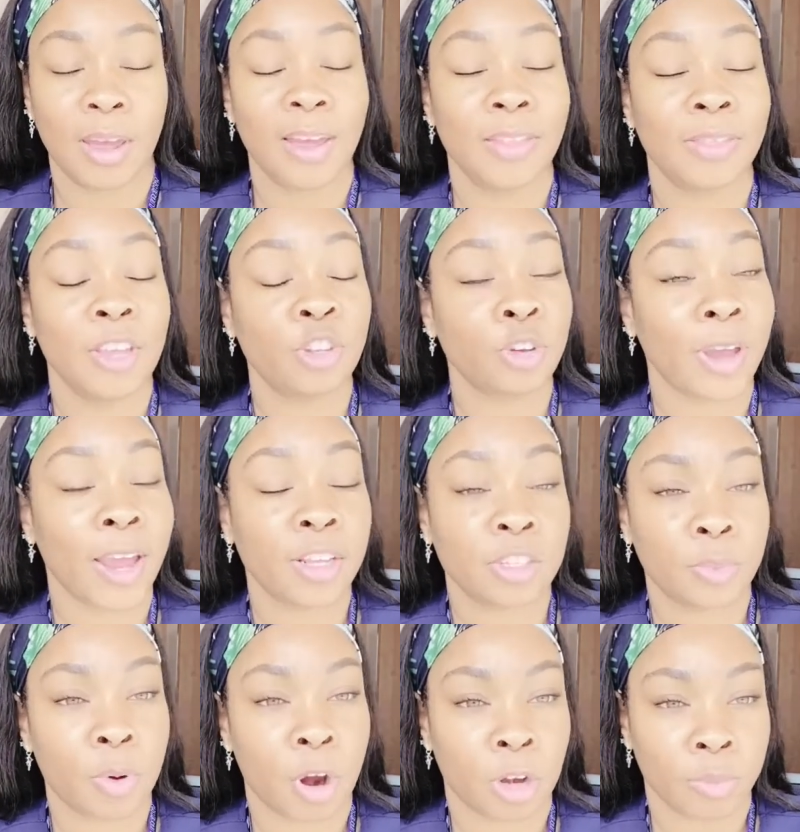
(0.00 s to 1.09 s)
These are
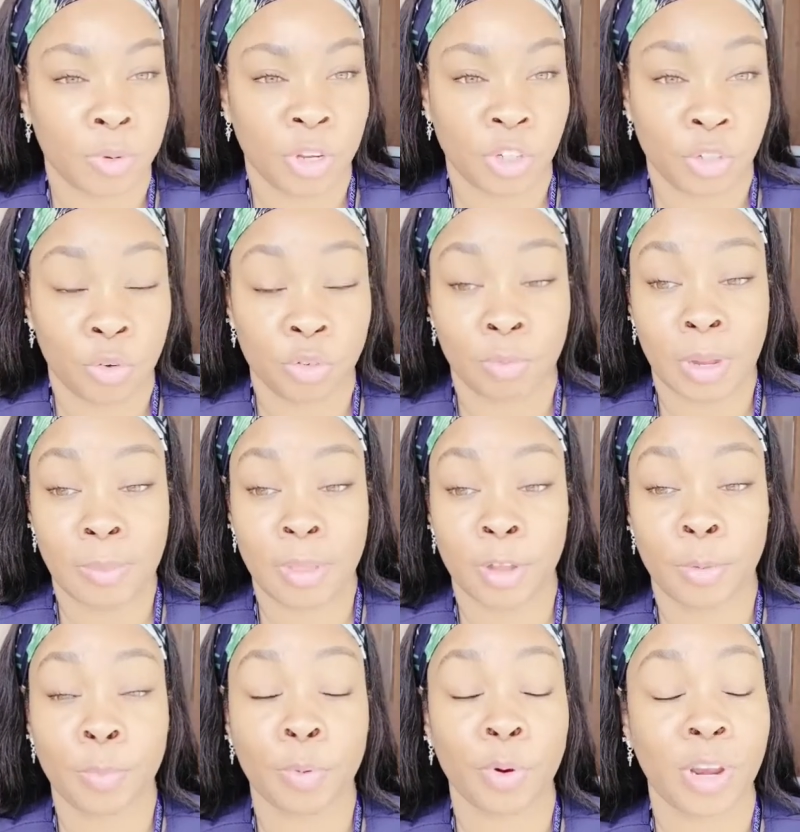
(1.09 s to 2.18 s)
antepartum issues, or maybe they're
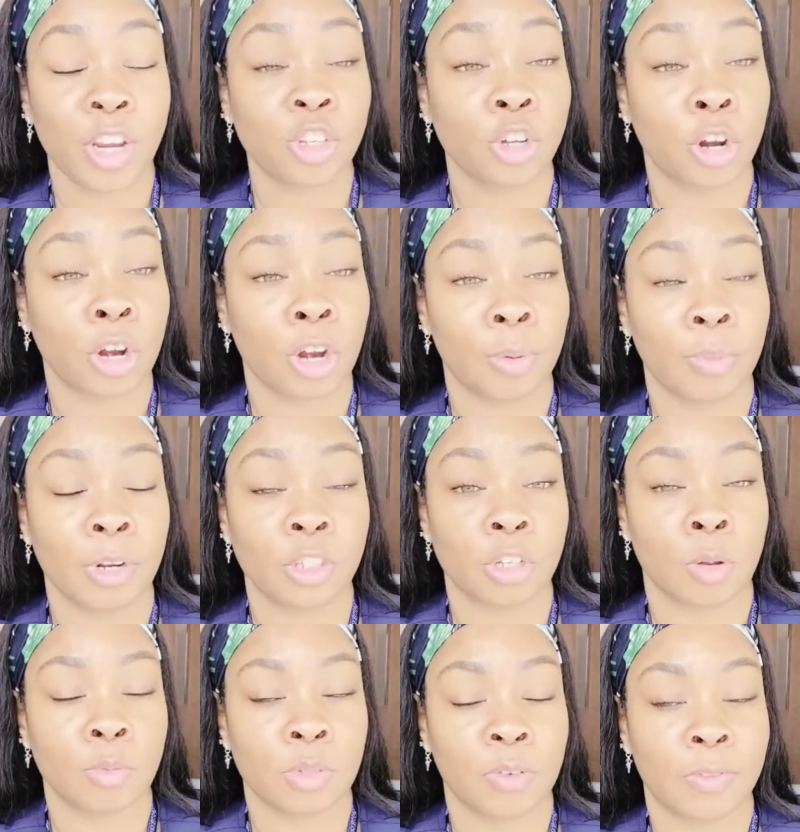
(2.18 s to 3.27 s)
preterm in
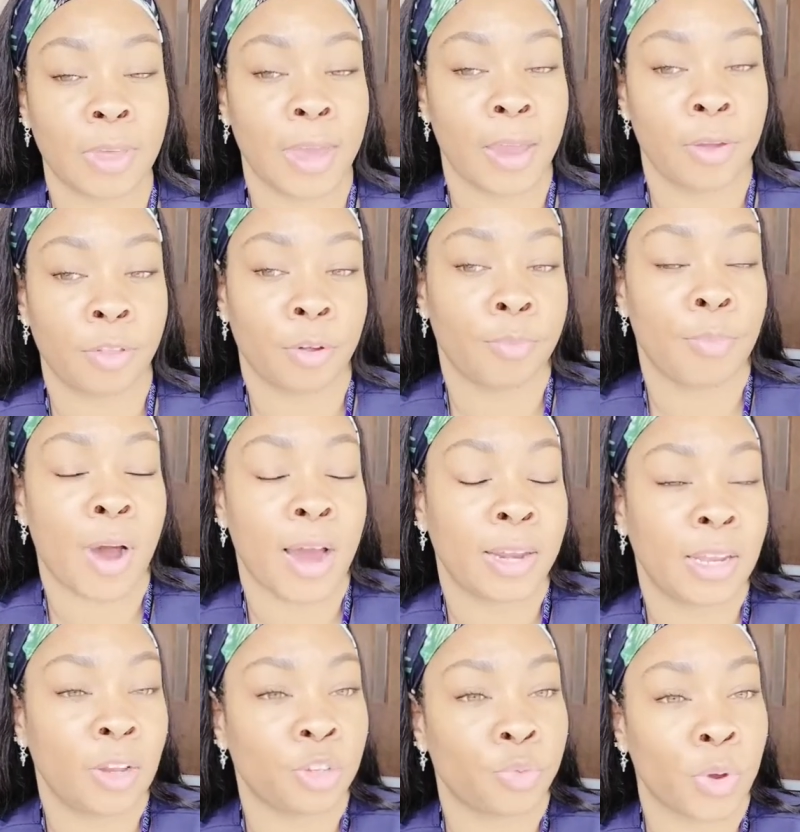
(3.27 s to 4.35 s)
terms of they their body
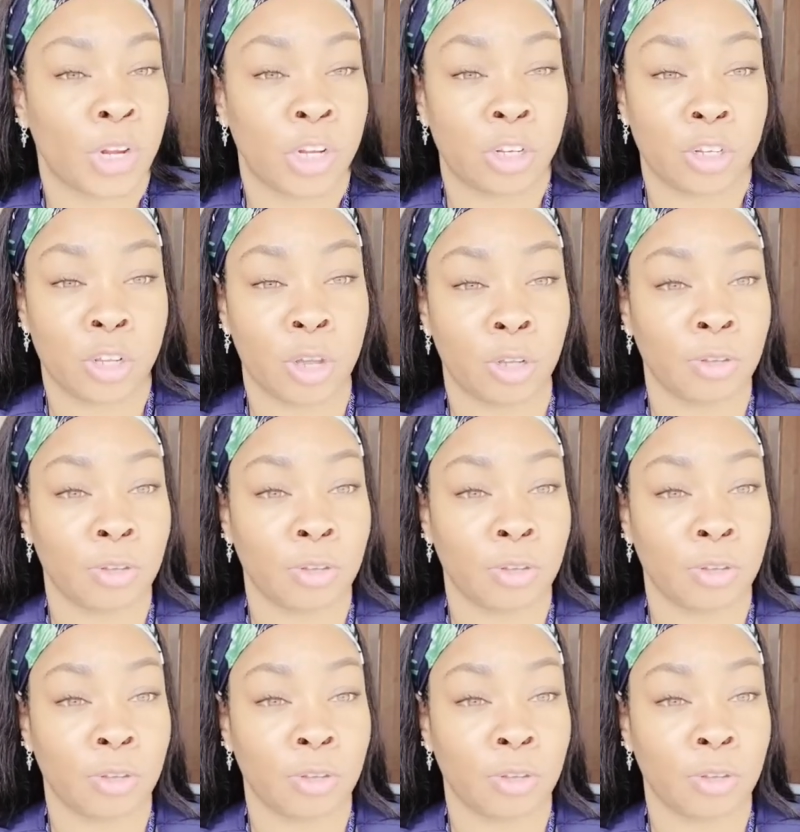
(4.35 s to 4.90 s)
is ready to go,